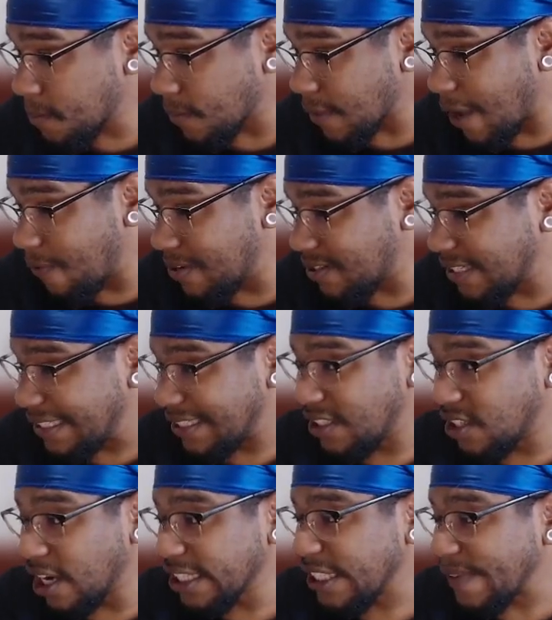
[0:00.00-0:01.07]
And we see the
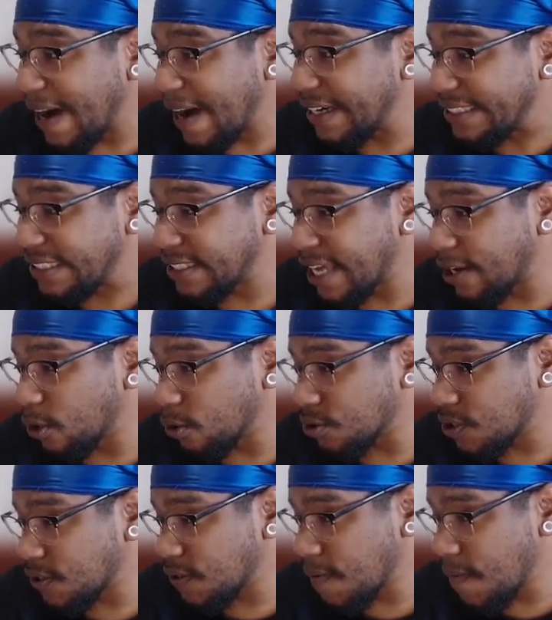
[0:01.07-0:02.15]
dust finally
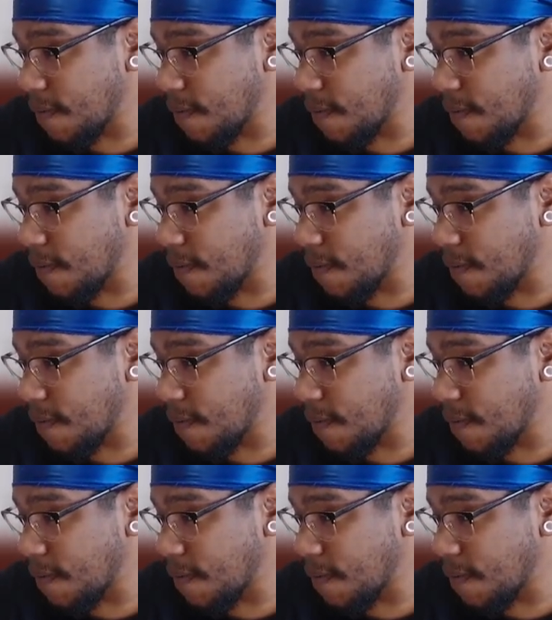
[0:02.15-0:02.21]
settles.